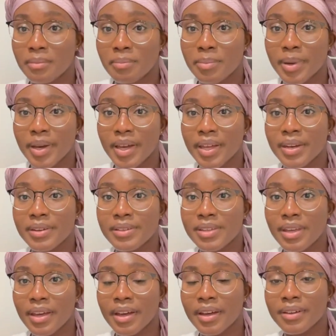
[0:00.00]
But
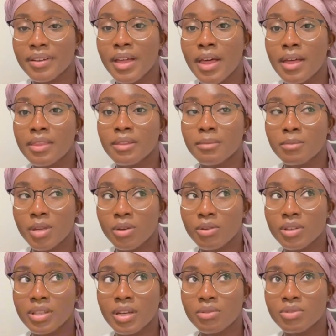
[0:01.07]
yeah, the mirror
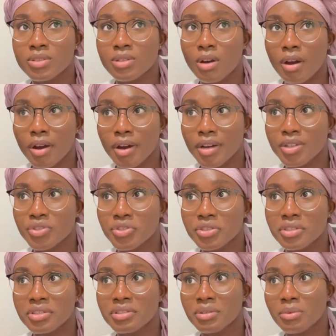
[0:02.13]
that was arched,
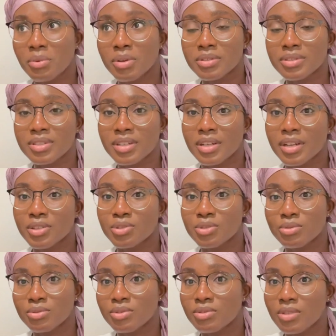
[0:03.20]
the ones that I
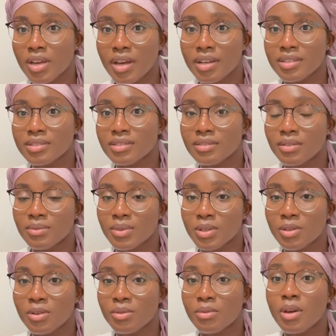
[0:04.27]
showed you guys in the
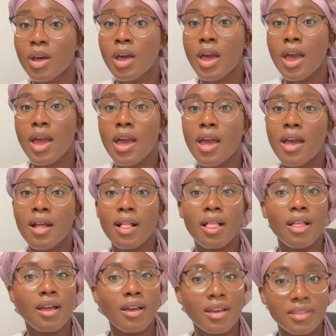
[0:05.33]
video,
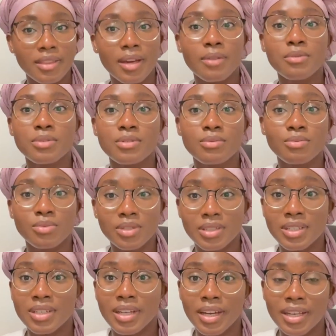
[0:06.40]
that was really
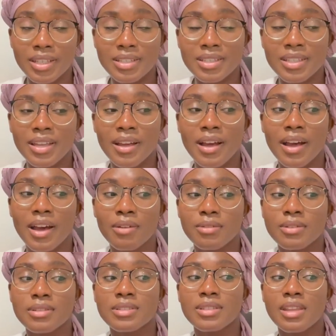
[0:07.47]
nice. I
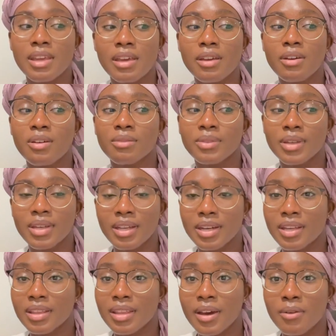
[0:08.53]
was thinking of
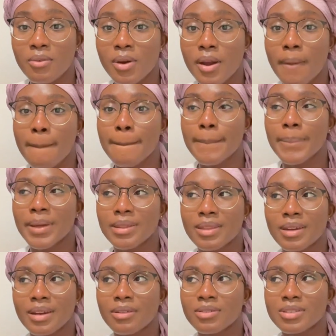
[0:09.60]
getting that one, but
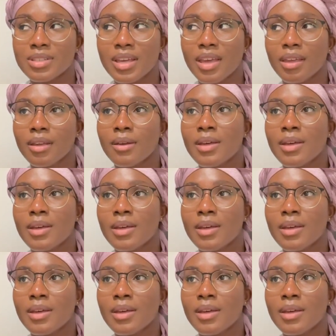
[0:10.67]
then I was like,